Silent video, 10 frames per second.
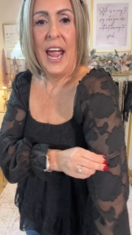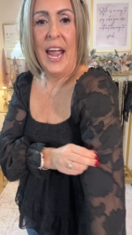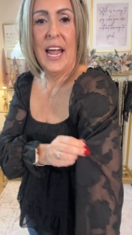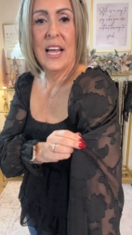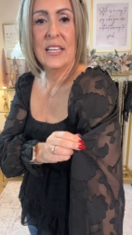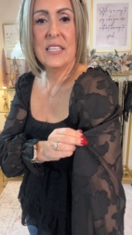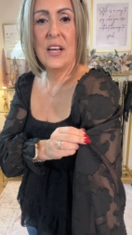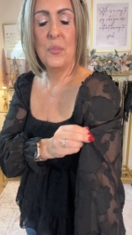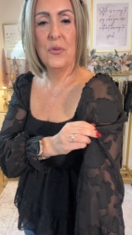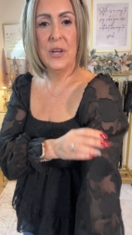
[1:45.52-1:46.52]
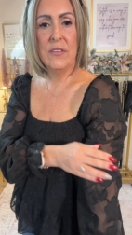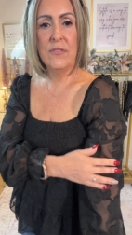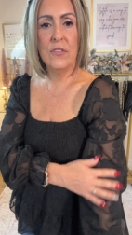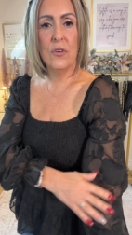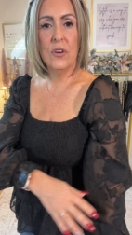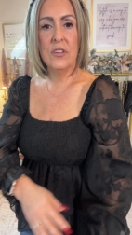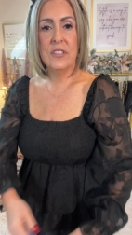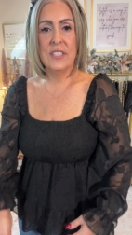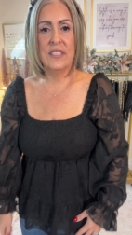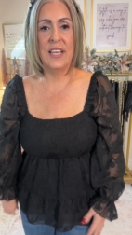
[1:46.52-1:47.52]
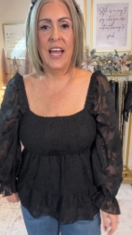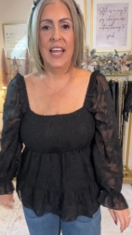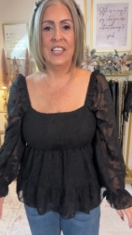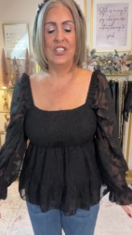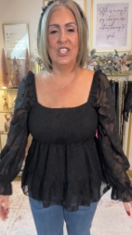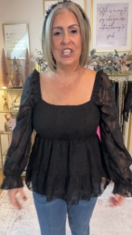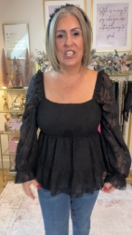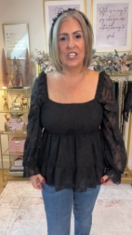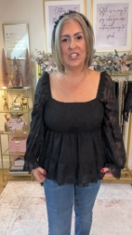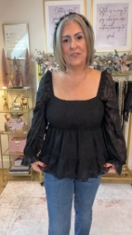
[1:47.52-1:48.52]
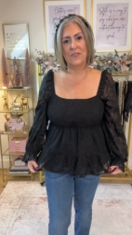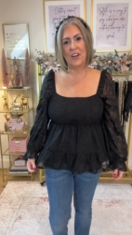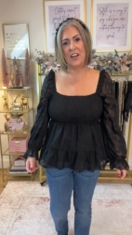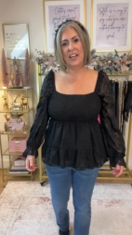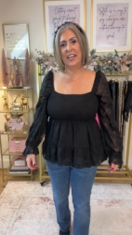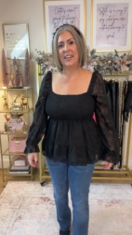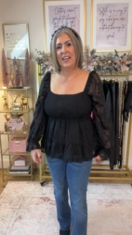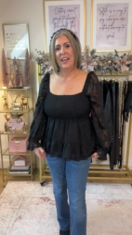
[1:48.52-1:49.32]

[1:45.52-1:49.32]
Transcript: and a pretty floral design, sheer chiffon.